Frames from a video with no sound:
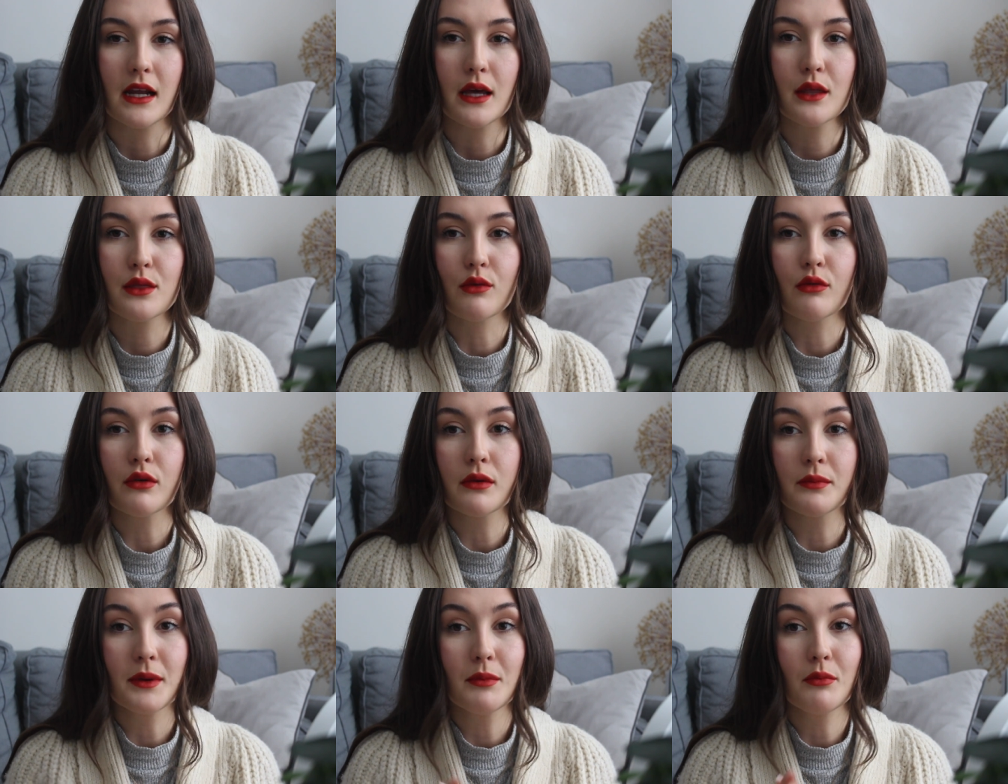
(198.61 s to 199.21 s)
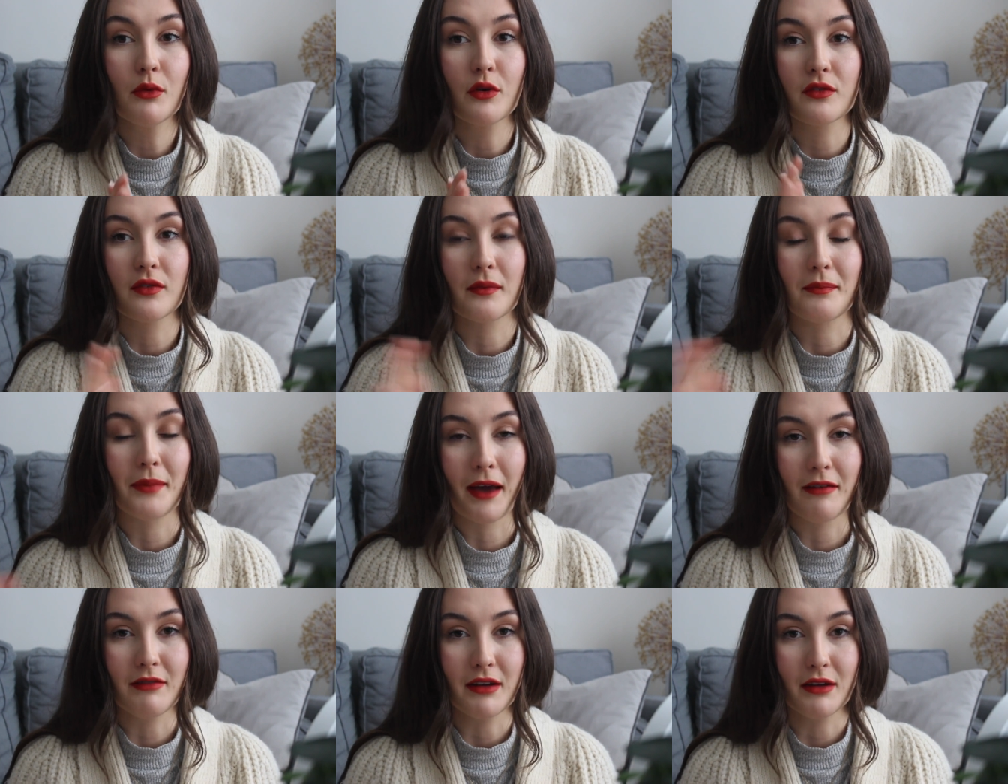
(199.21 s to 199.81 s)
I thought it would be more of a
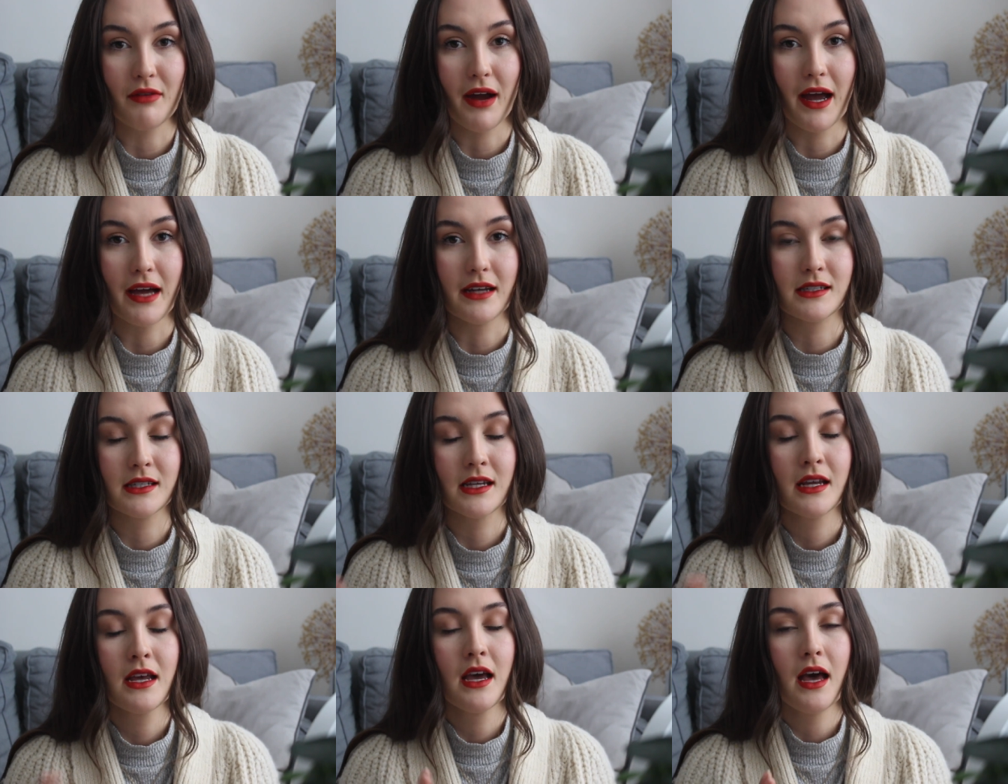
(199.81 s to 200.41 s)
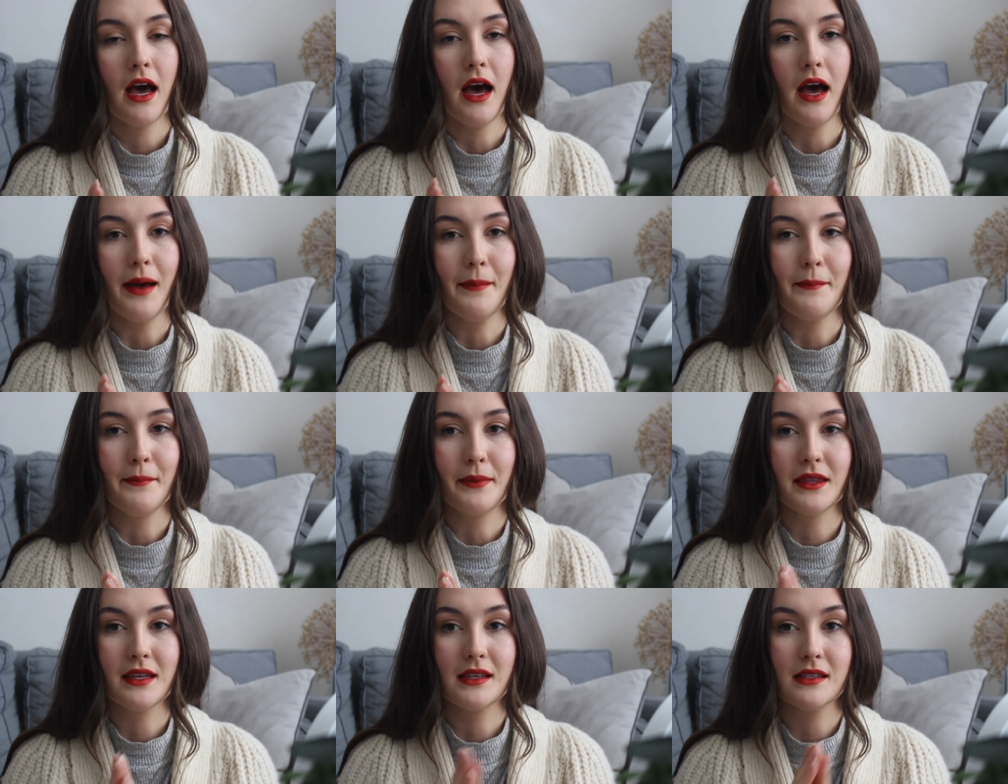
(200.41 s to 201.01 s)
berry red,
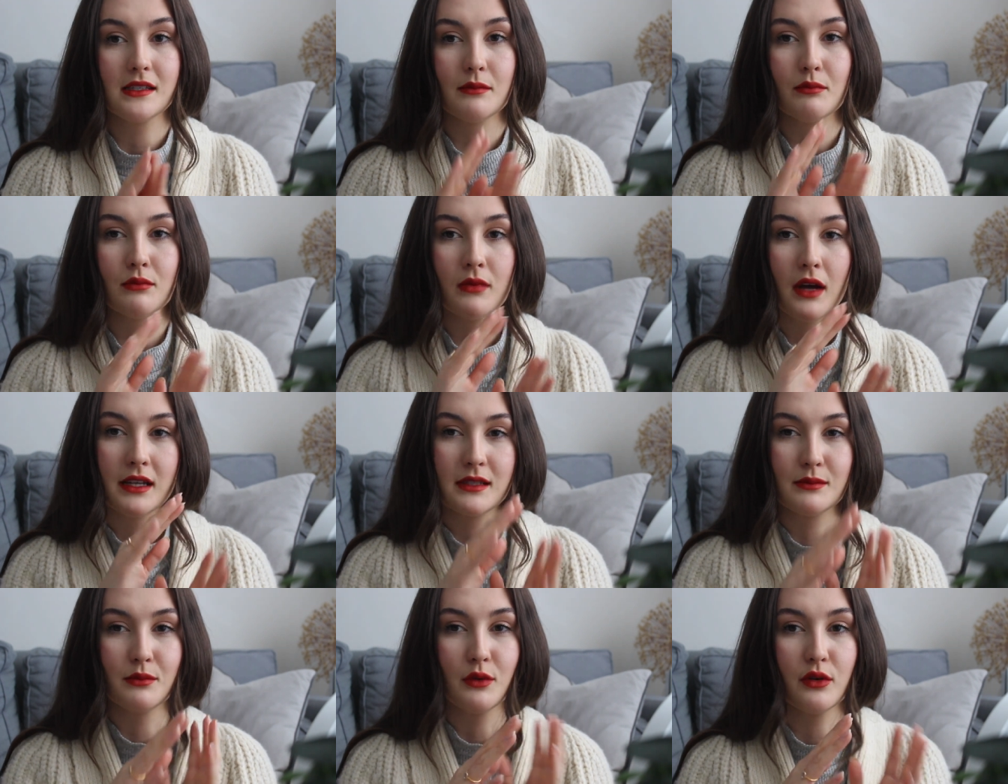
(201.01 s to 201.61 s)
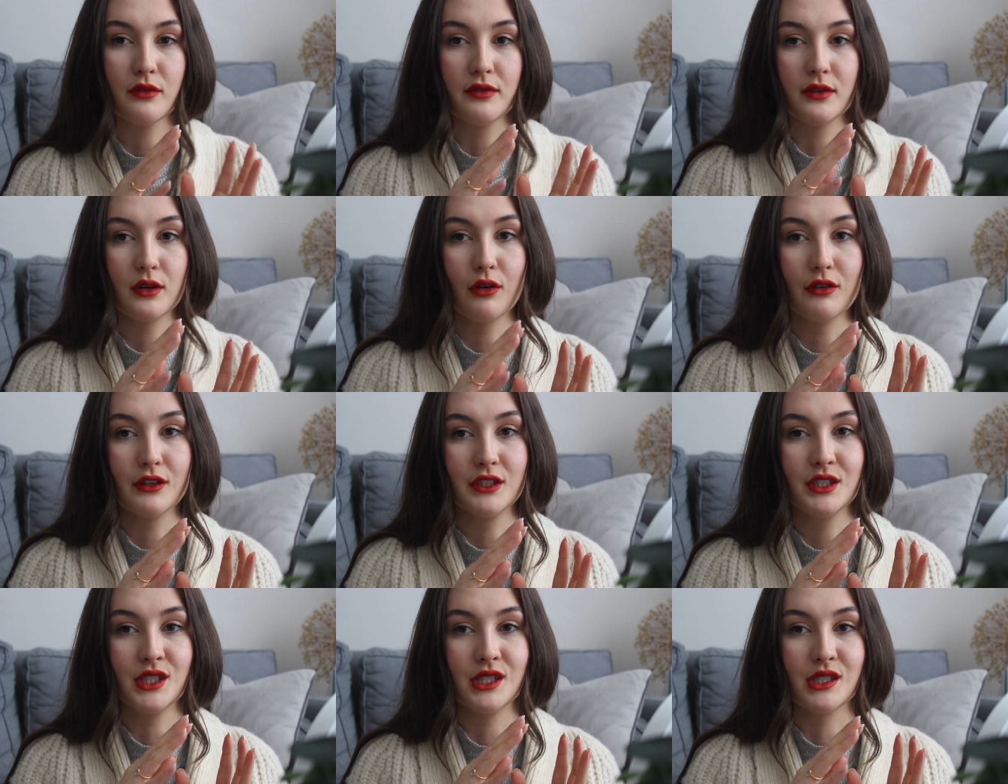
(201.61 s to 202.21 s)
um, but this has more of an
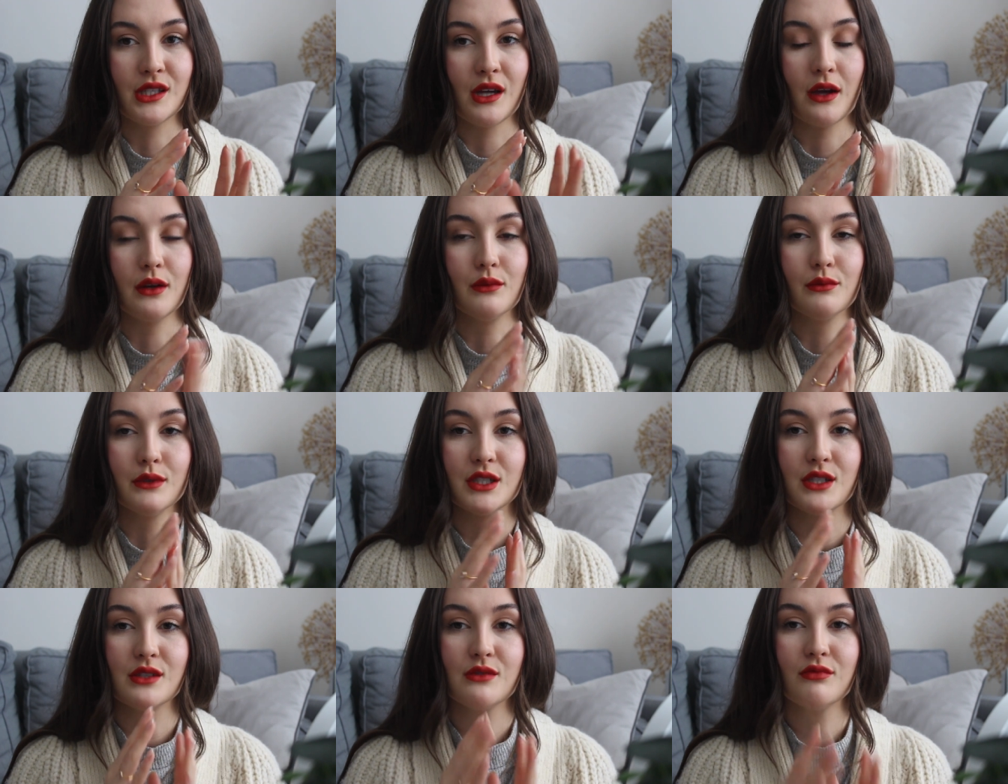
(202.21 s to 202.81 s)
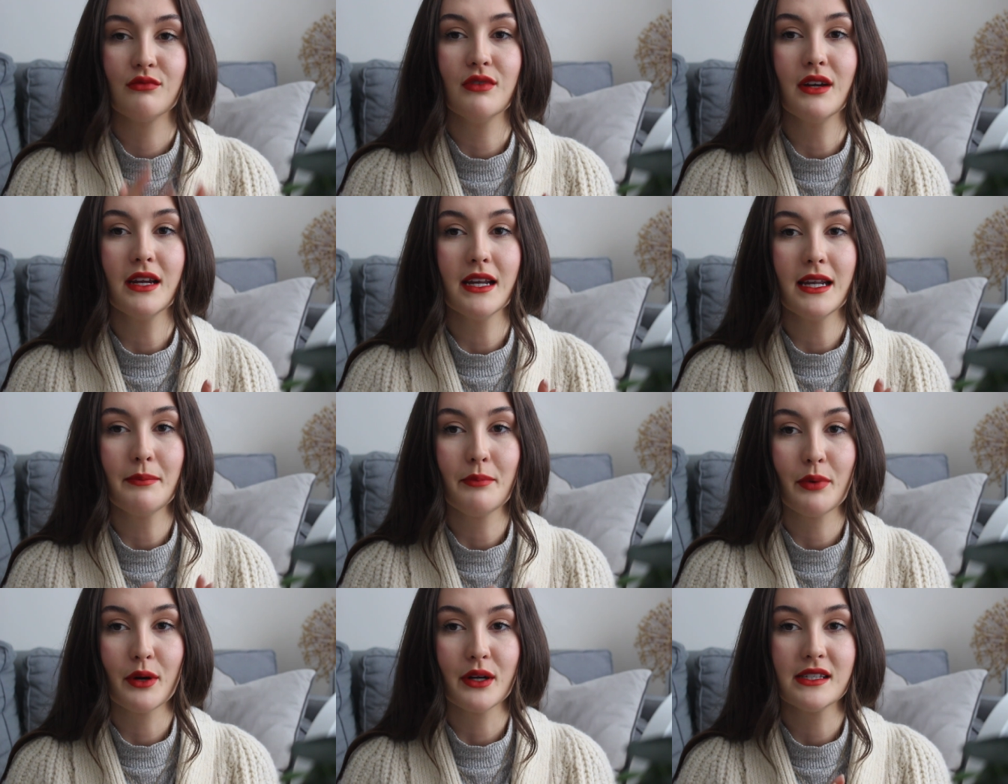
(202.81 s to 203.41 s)
orangey tone, which is
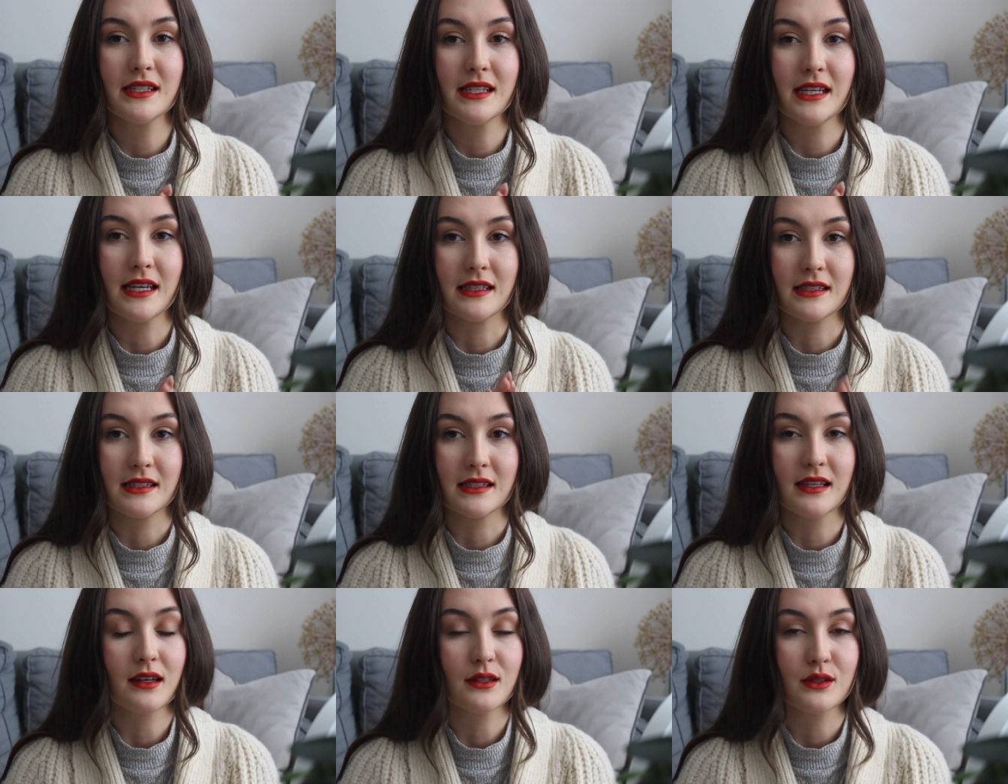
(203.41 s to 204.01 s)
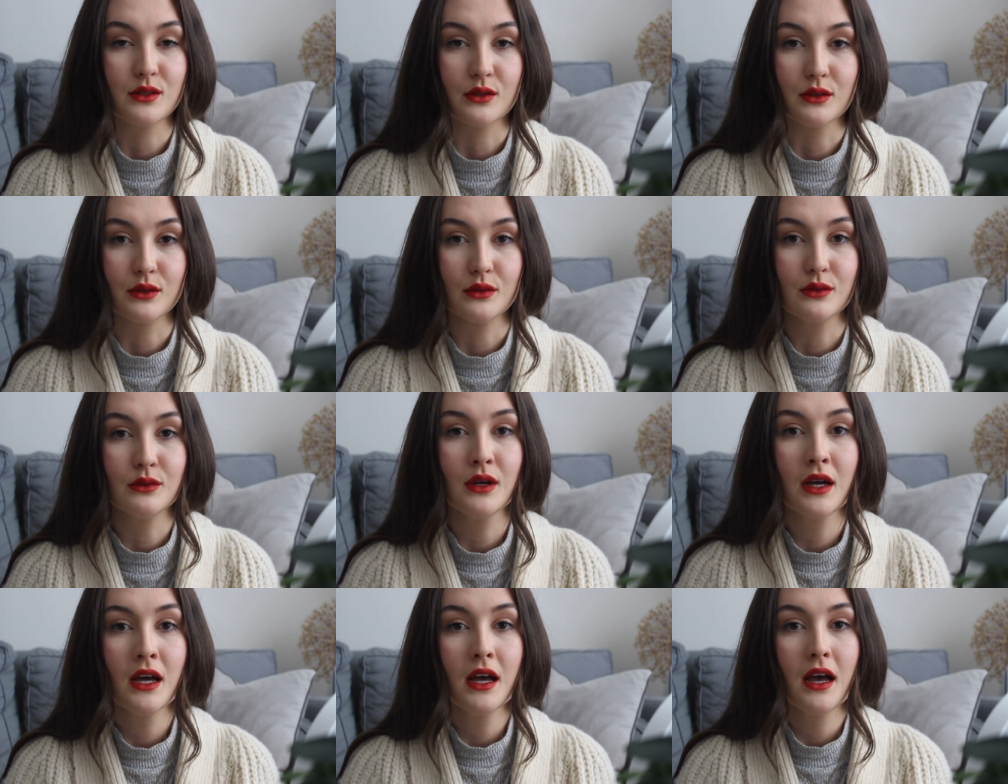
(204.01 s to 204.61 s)
really pretty and
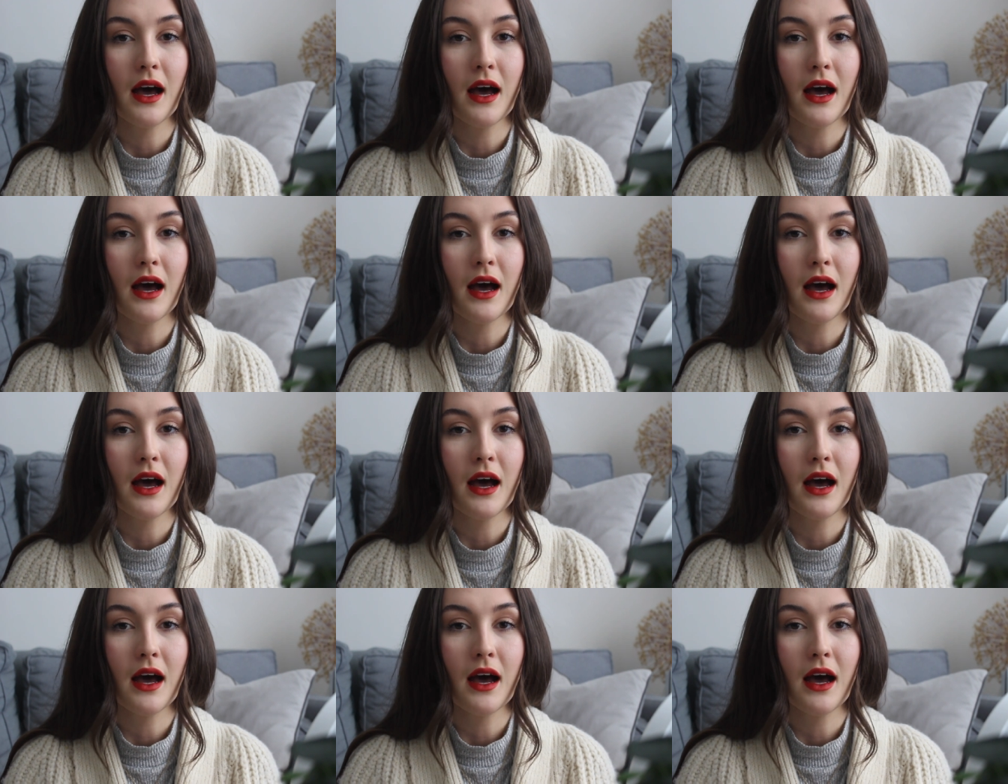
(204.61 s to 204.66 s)
subtle.